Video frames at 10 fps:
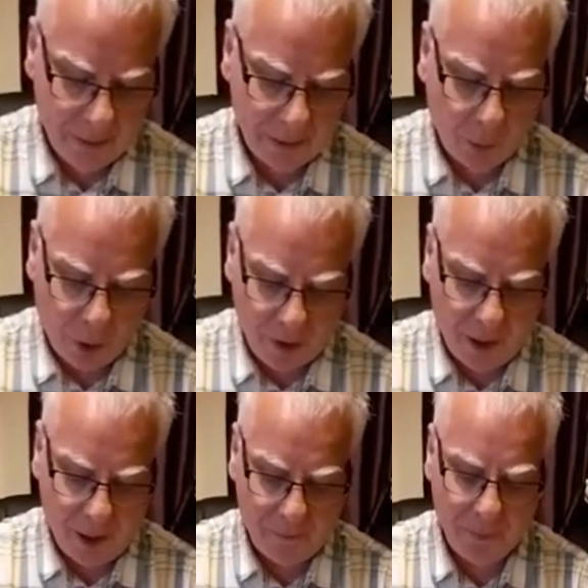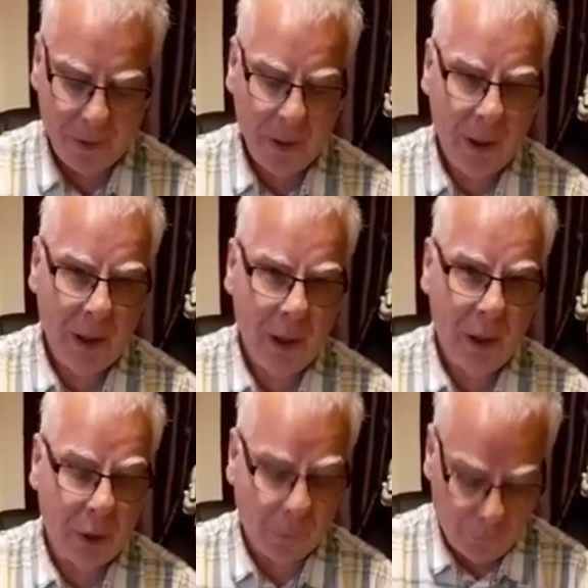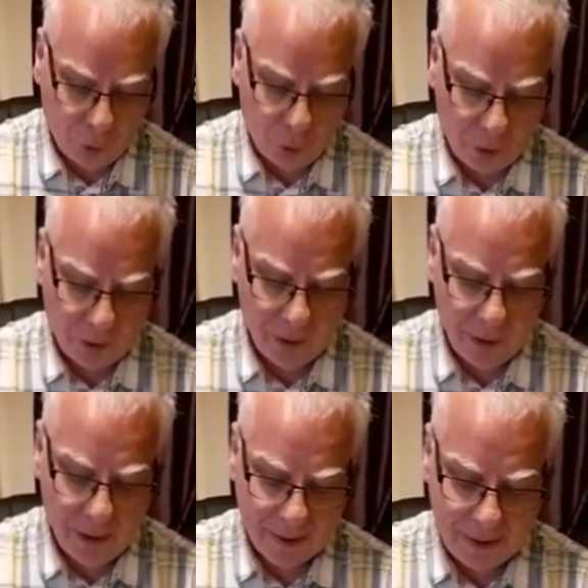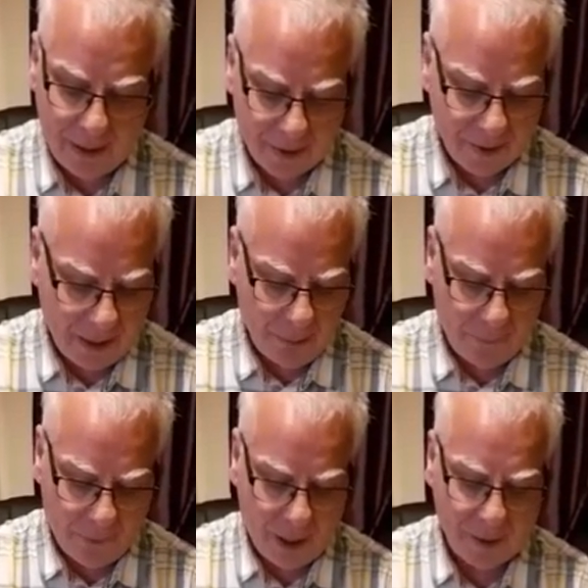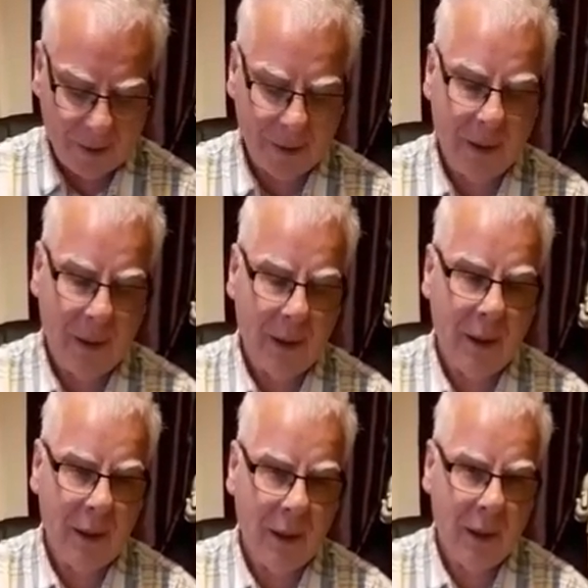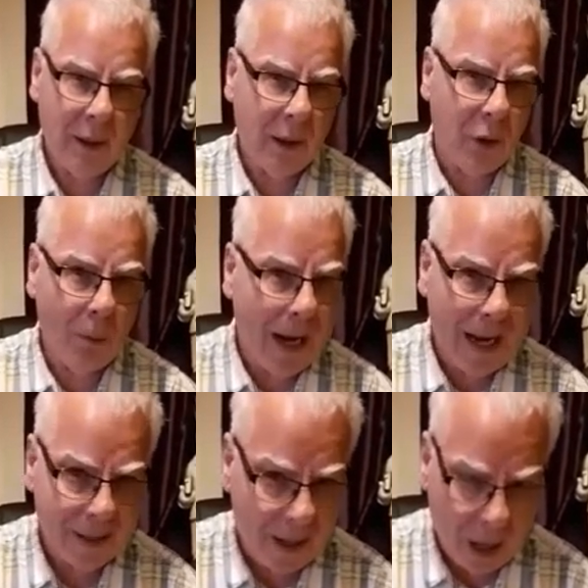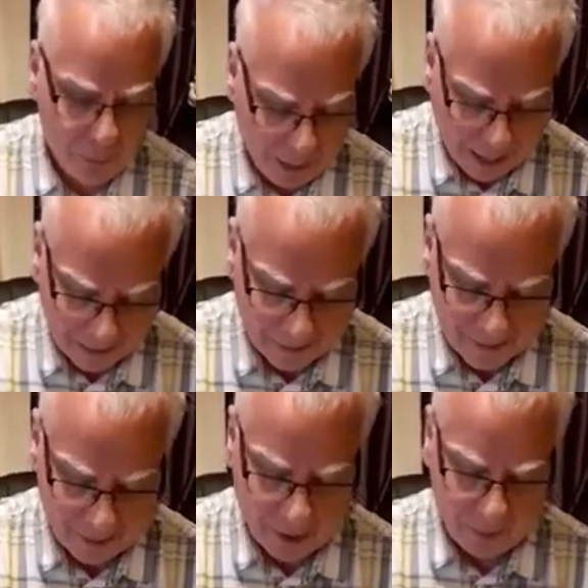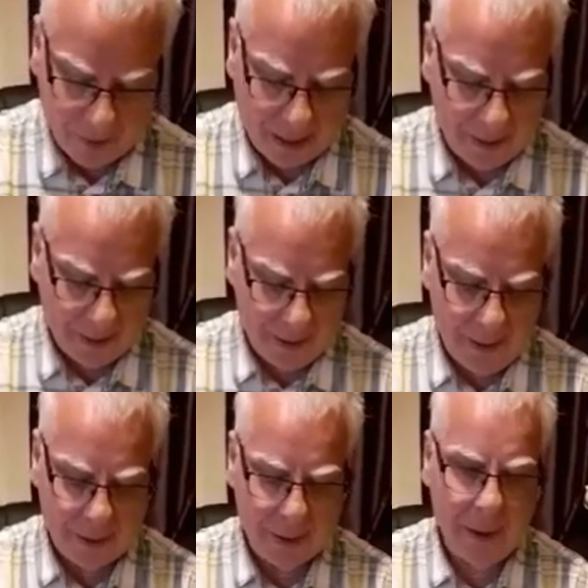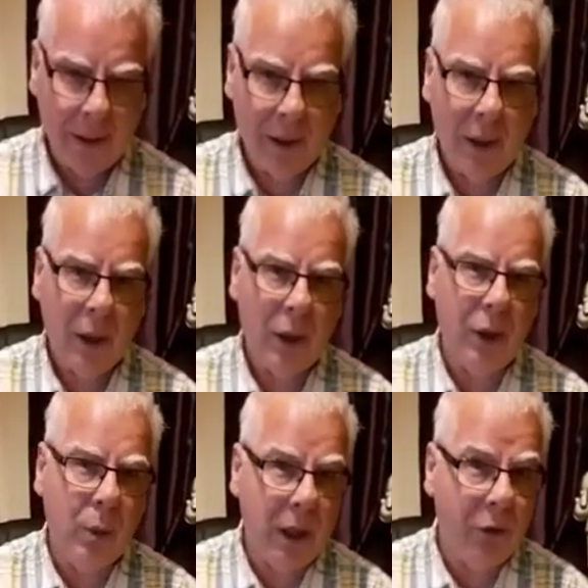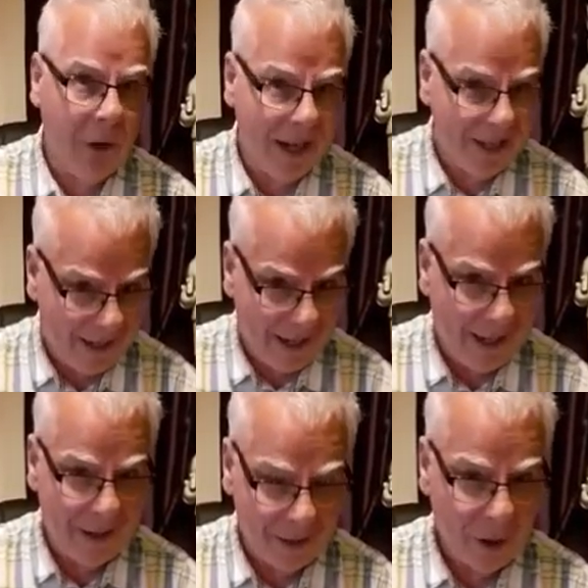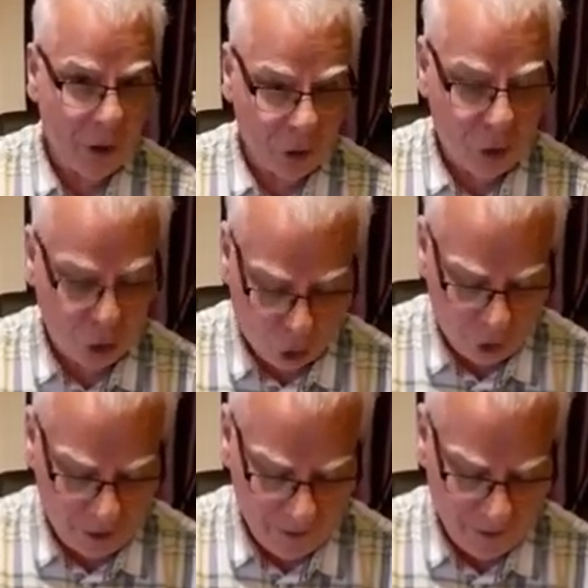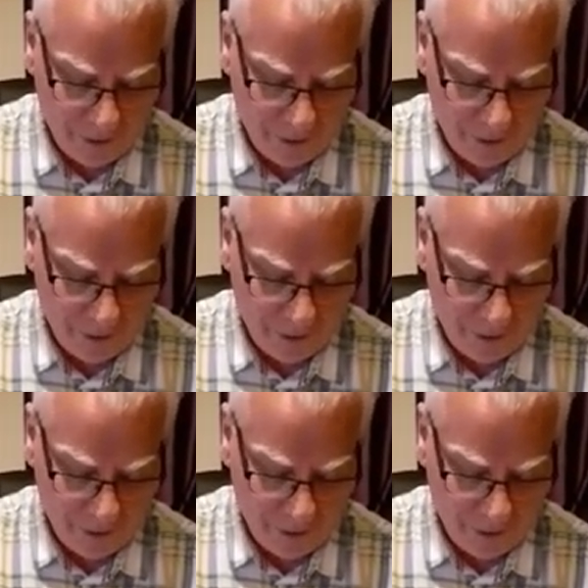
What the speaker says: I wonder, do folk say the same of us? That no matter how bad the circumstances, do we radiate joy?